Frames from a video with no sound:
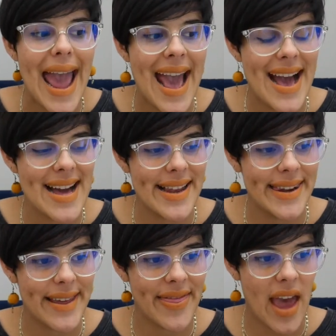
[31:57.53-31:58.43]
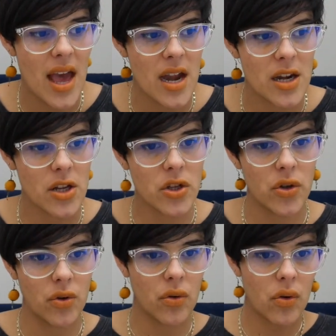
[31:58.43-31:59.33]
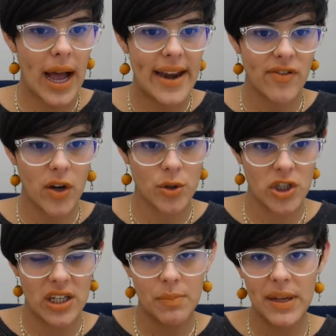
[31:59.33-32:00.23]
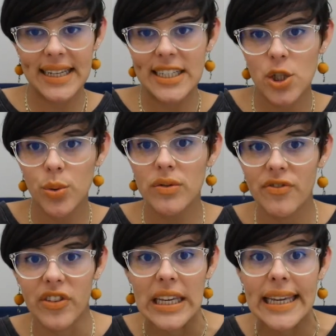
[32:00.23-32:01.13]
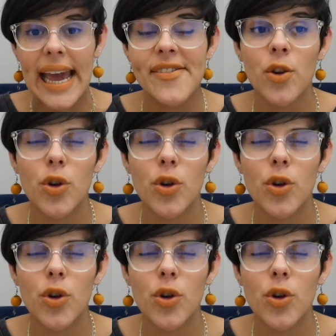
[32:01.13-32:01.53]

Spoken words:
and then you kind of go shaping into a V, and you